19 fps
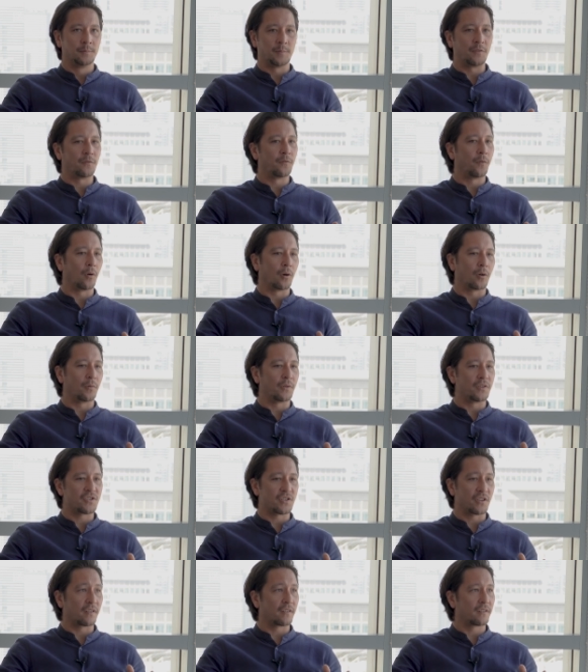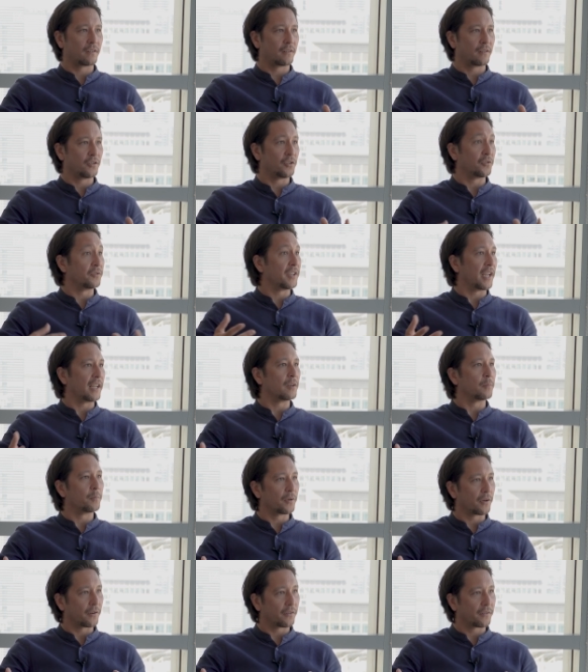before it was just your date
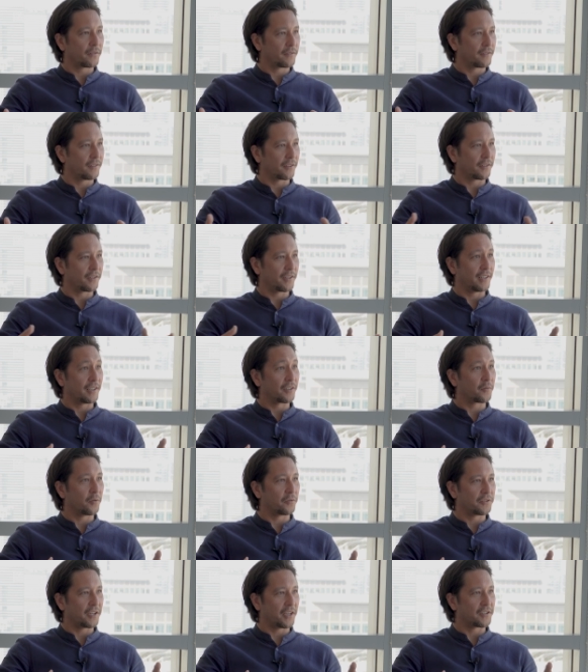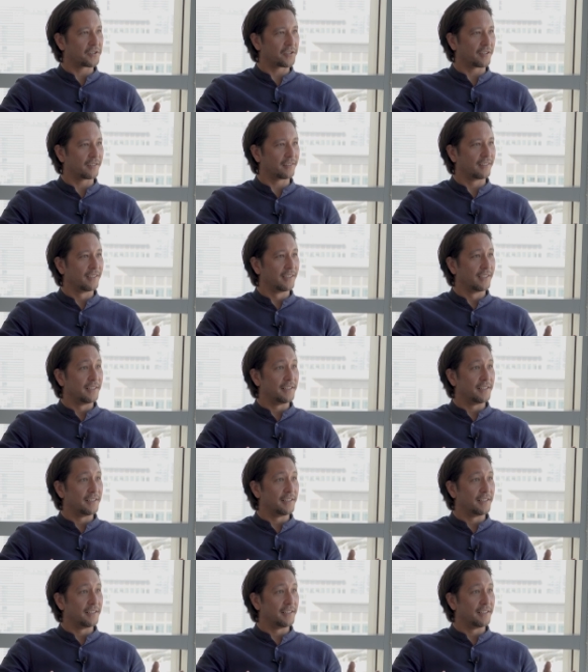of birth to get a quotation.